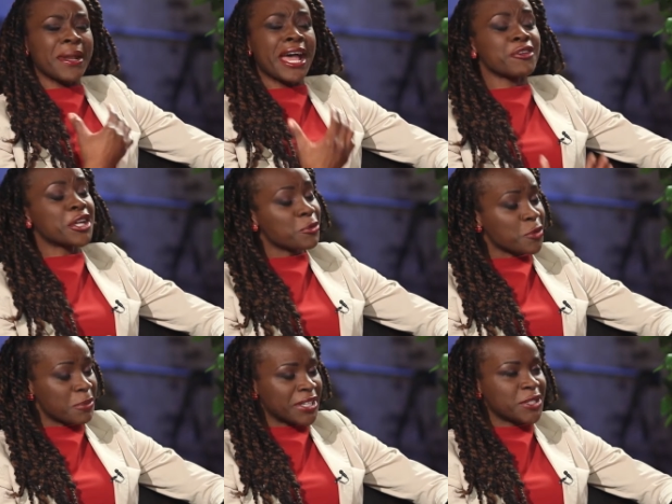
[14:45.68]
an
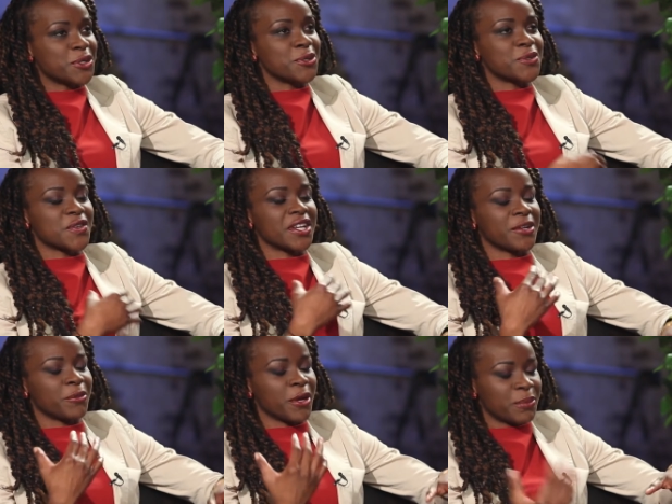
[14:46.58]
African woman who
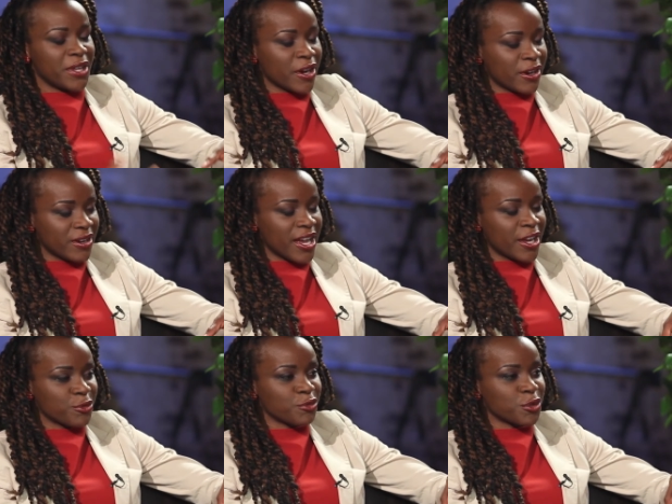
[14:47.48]
started a
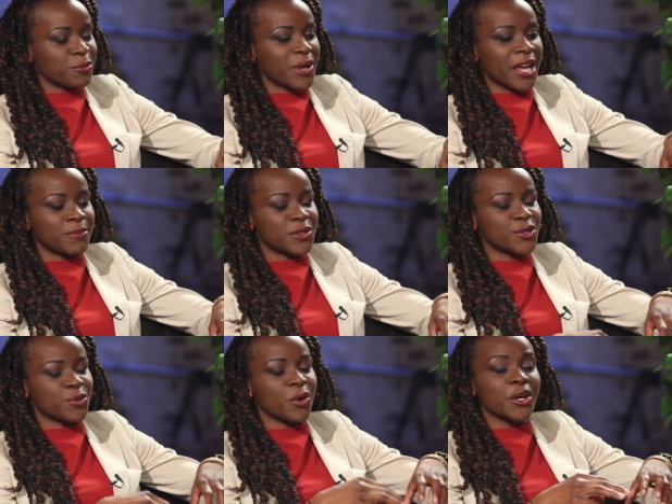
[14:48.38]
PR group
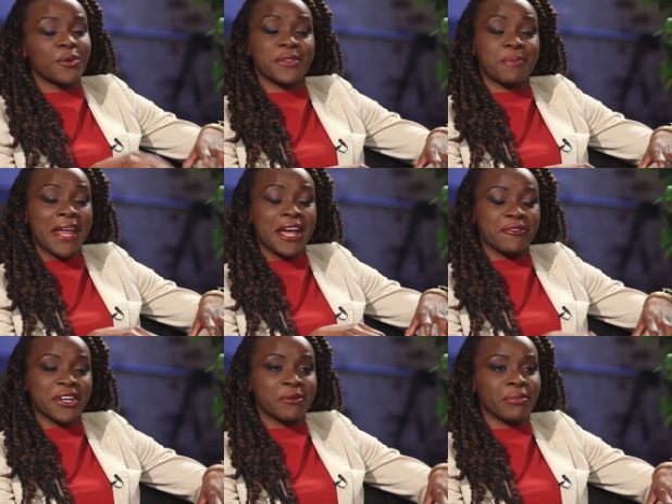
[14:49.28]
to work with
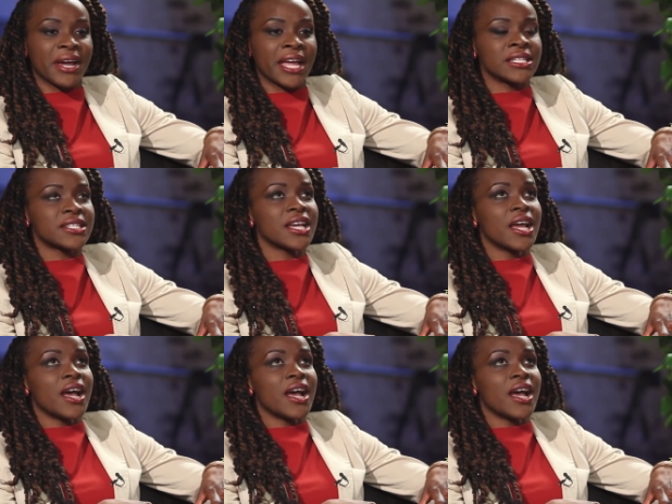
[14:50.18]
Pan-African brands,